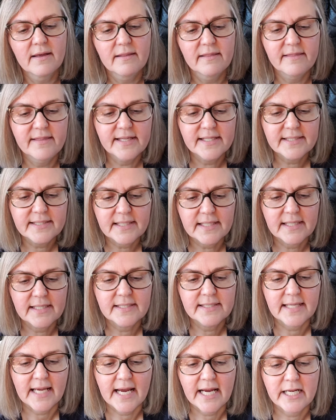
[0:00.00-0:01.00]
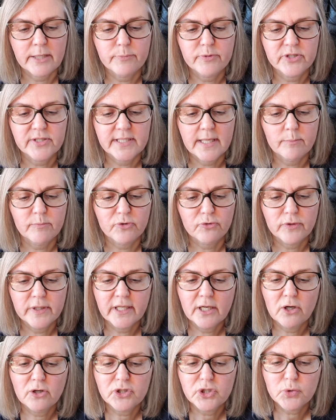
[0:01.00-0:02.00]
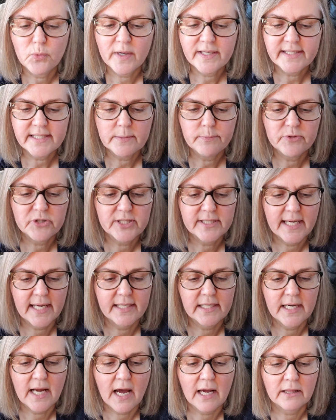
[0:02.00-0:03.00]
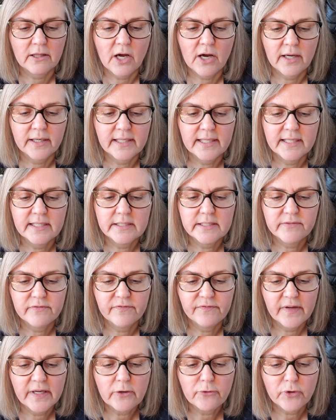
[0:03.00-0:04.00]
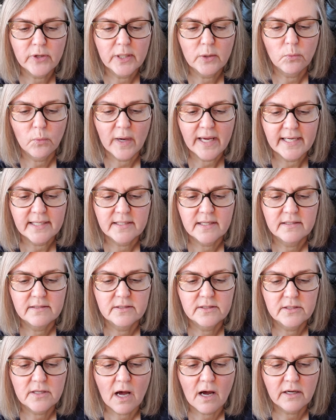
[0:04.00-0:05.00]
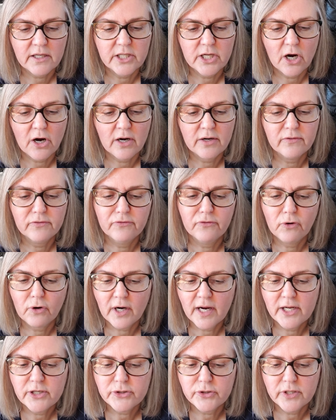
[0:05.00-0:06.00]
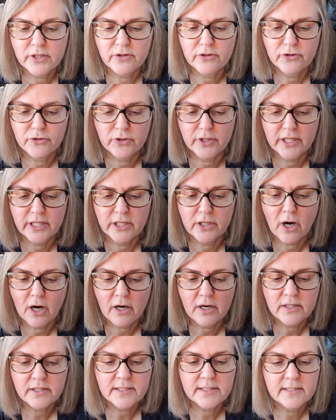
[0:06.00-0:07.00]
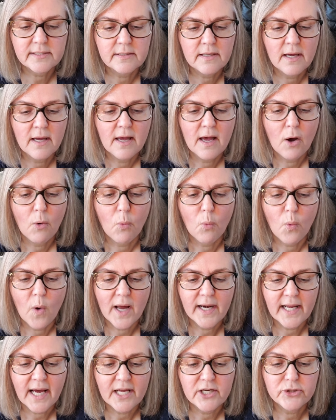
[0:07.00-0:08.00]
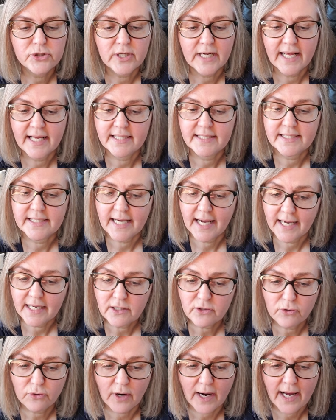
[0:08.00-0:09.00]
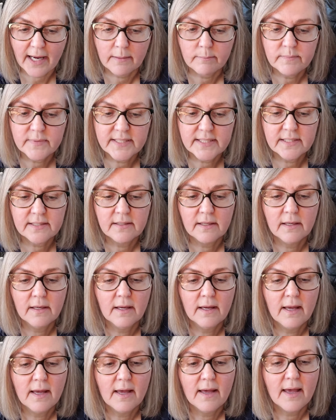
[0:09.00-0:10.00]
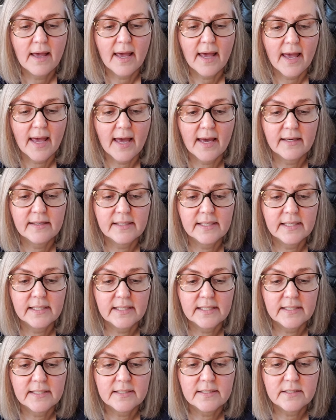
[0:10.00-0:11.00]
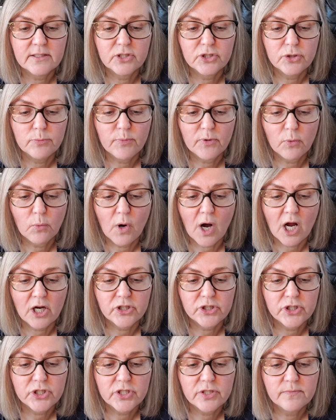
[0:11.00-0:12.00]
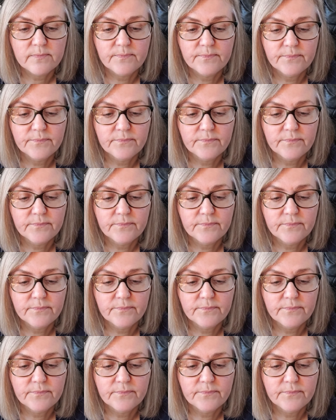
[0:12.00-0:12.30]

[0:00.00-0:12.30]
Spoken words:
This is 80% merino, 20% nylon. It is a fingering weight sock yarn, 430 yards, 110 grams, and it is superwashed.